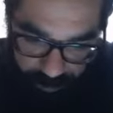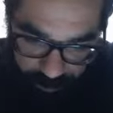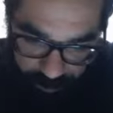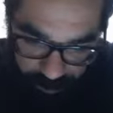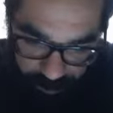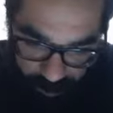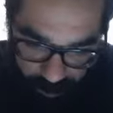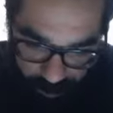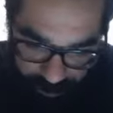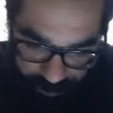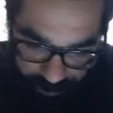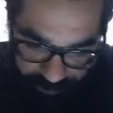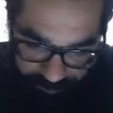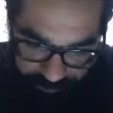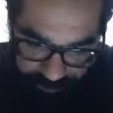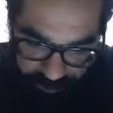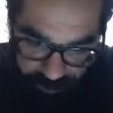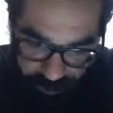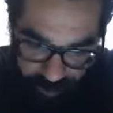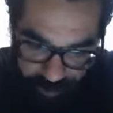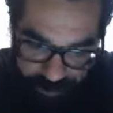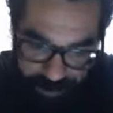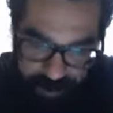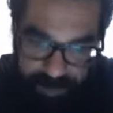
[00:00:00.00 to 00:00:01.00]
Born at
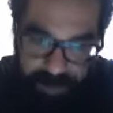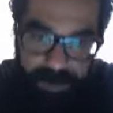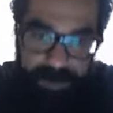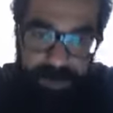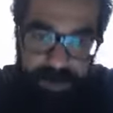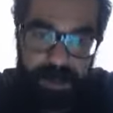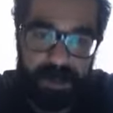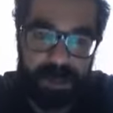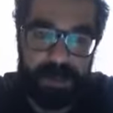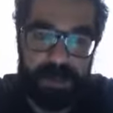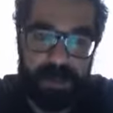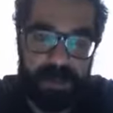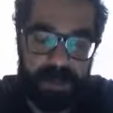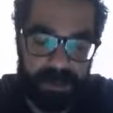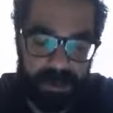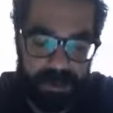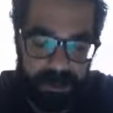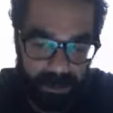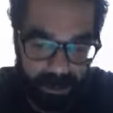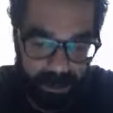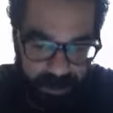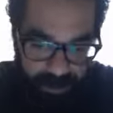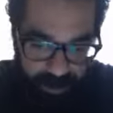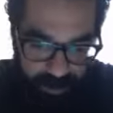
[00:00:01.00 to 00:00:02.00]
1413, so
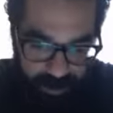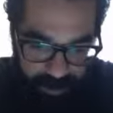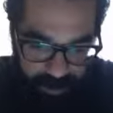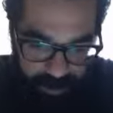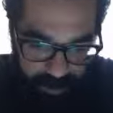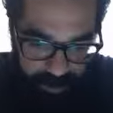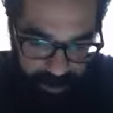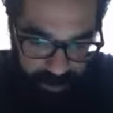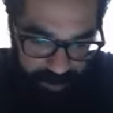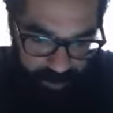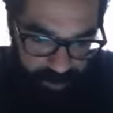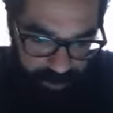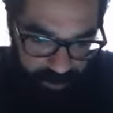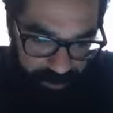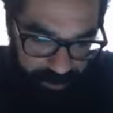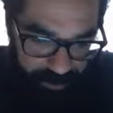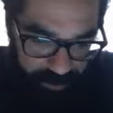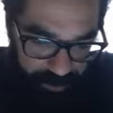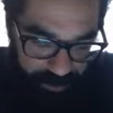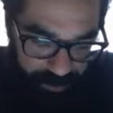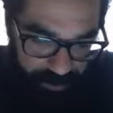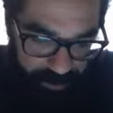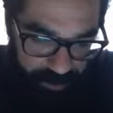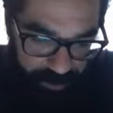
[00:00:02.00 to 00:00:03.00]
213, that's
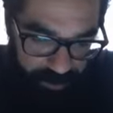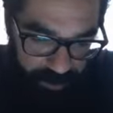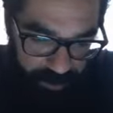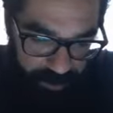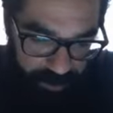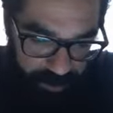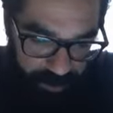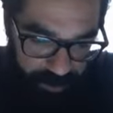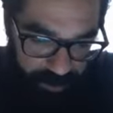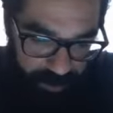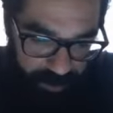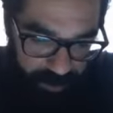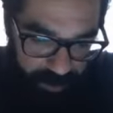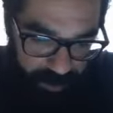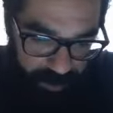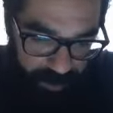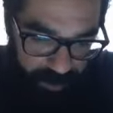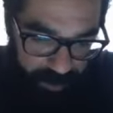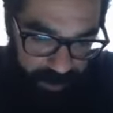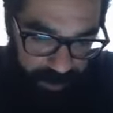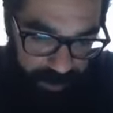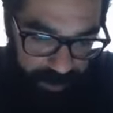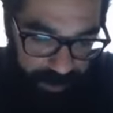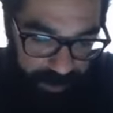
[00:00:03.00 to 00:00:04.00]
cool.
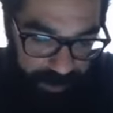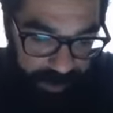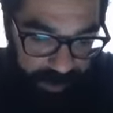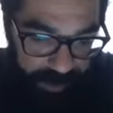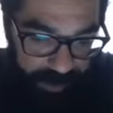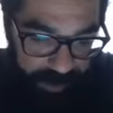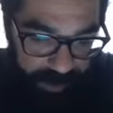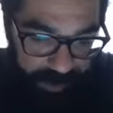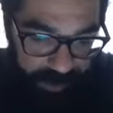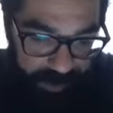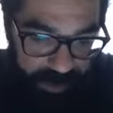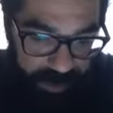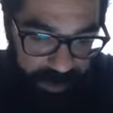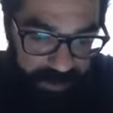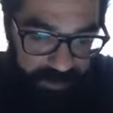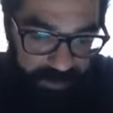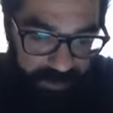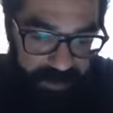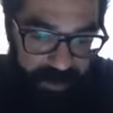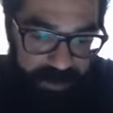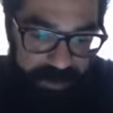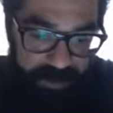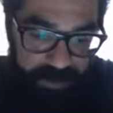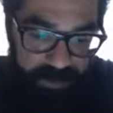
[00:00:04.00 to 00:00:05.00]
Glendale
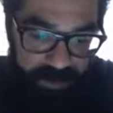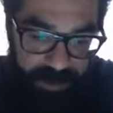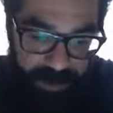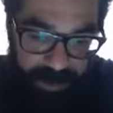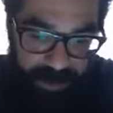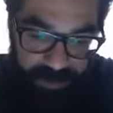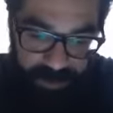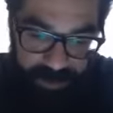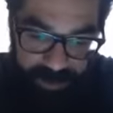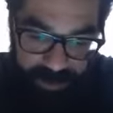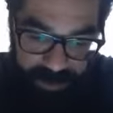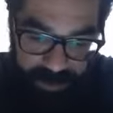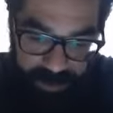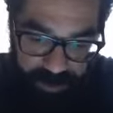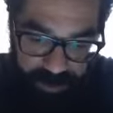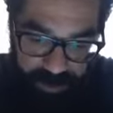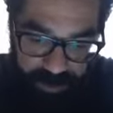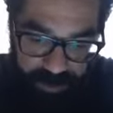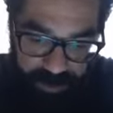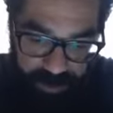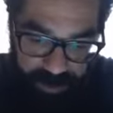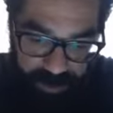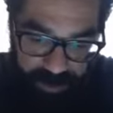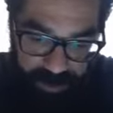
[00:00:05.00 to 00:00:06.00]
Adventist Medical
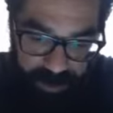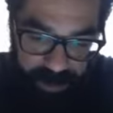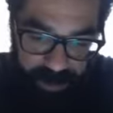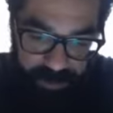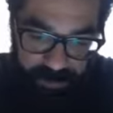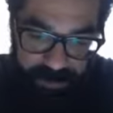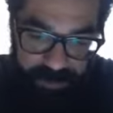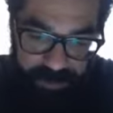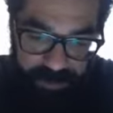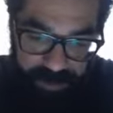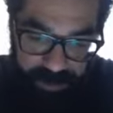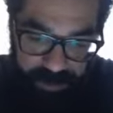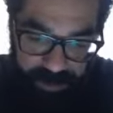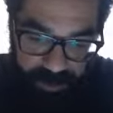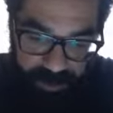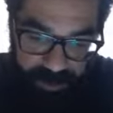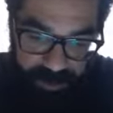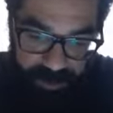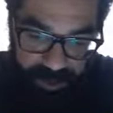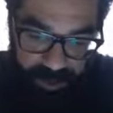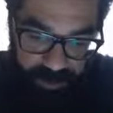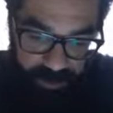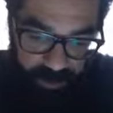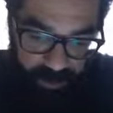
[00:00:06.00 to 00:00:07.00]
Center,
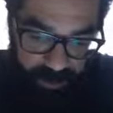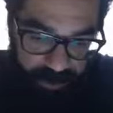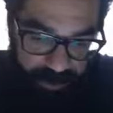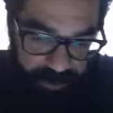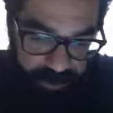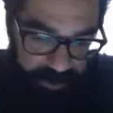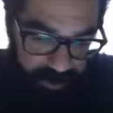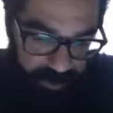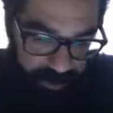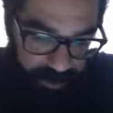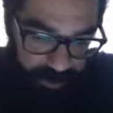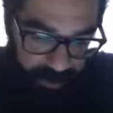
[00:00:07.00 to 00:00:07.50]
1509 Wilson